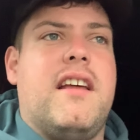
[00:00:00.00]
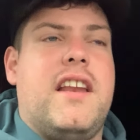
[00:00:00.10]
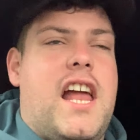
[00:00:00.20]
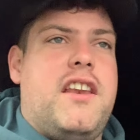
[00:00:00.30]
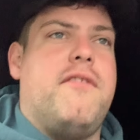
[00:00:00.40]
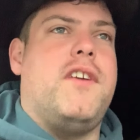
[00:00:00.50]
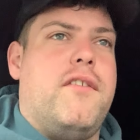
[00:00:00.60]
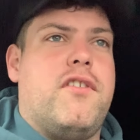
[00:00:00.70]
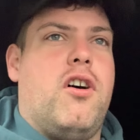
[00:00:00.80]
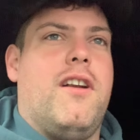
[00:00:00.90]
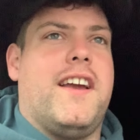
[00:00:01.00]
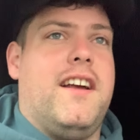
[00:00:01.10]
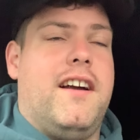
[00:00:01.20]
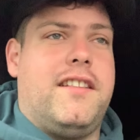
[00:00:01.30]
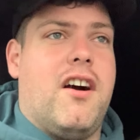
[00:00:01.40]
And, and you've, you've, got like
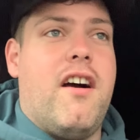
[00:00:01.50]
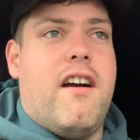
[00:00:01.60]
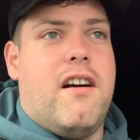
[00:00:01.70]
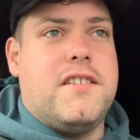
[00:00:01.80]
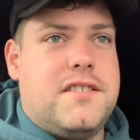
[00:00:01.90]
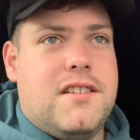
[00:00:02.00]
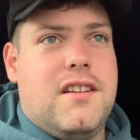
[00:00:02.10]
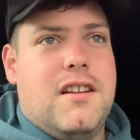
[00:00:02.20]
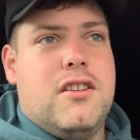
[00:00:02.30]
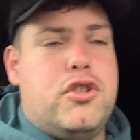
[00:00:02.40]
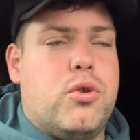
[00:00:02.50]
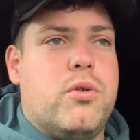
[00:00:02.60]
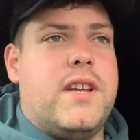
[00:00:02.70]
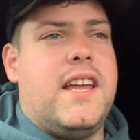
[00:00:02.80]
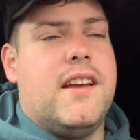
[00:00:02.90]
a, a Diar's
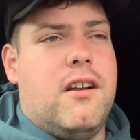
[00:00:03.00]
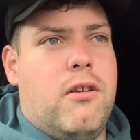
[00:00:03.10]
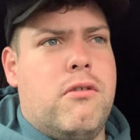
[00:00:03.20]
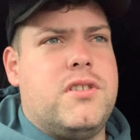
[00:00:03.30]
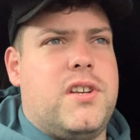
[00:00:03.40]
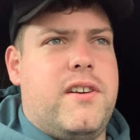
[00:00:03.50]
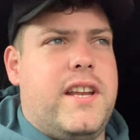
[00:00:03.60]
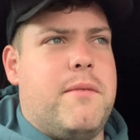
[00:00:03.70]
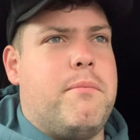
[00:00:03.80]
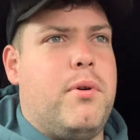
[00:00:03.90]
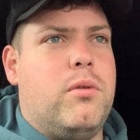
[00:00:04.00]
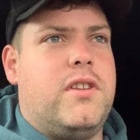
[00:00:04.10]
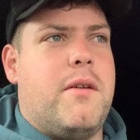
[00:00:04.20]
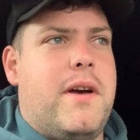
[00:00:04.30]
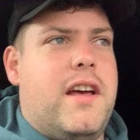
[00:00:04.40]
Geordie alongside him, Paul
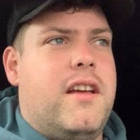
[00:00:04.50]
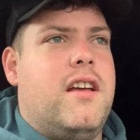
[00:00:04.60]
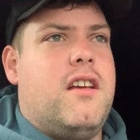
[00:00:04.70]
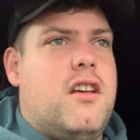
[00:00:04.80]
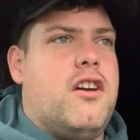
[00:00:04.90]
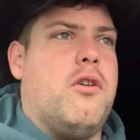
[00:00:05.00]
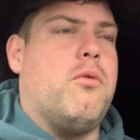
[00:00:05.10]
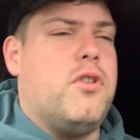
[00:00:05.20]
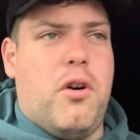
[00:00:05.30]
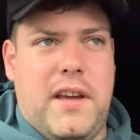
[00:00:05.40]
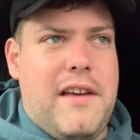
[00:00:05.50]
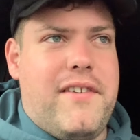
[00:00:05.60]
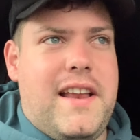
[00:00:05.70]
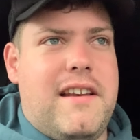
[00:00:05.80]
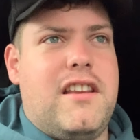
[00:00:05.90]
Dummett, who will not give
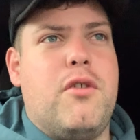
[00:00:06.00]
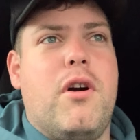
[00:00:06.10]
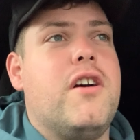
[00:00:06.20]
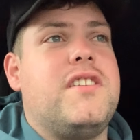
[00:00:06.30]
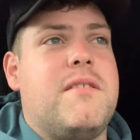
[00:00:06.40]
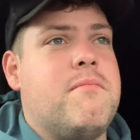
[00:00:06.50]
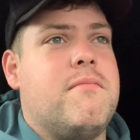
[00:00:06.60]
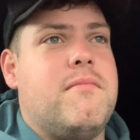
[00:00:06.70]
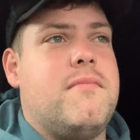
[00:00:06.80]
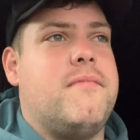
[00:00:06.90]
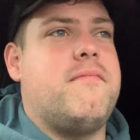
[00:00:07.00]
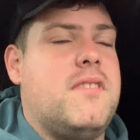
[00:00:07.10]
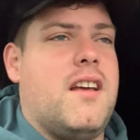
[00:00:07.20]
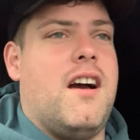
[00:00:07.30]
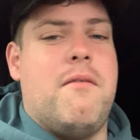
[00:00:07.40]
in. You heard him
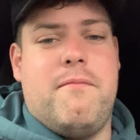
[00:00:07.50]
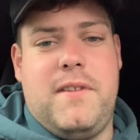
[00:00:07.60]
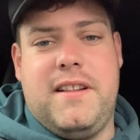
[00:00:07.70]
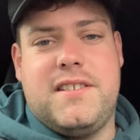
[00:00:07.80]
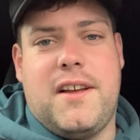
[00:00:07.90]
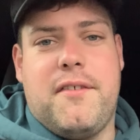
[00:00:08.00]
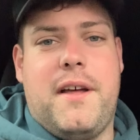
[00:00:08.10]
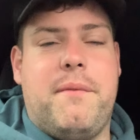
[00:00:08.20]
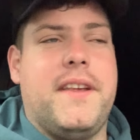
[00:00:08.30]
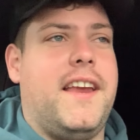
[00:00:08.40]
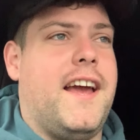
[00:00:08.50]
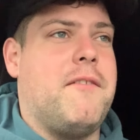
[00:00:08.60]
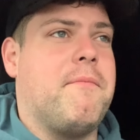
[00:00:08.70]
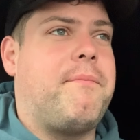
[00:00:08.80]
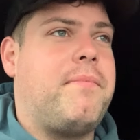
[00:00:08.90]
um, in the Southampton
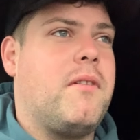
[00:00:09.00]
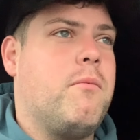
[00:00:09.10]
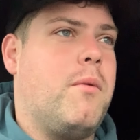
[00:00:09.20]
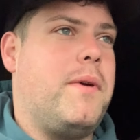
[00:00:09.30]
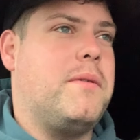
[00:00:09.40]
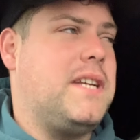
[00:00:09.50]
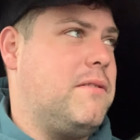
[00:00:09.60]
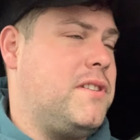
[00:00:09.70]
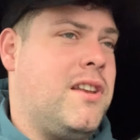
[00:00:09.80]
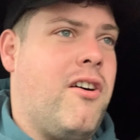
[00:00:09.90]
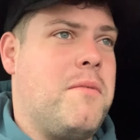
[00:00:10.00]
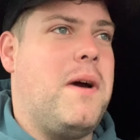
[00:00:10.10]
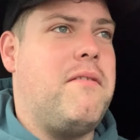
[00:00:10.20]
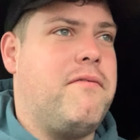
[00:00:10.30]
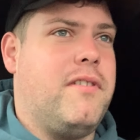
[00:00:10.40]
game when we were down to nine
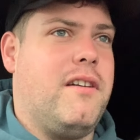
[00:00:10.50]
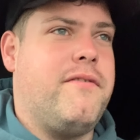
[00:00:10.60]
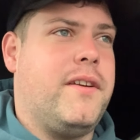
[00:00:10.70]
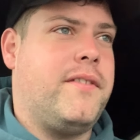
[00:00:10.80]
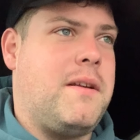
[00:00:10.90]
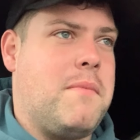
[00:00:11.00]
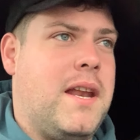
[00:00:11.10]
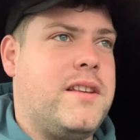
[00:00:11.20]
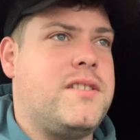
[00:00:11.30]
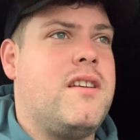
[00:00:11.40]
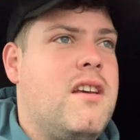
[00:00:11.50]
men for like 15 minutes.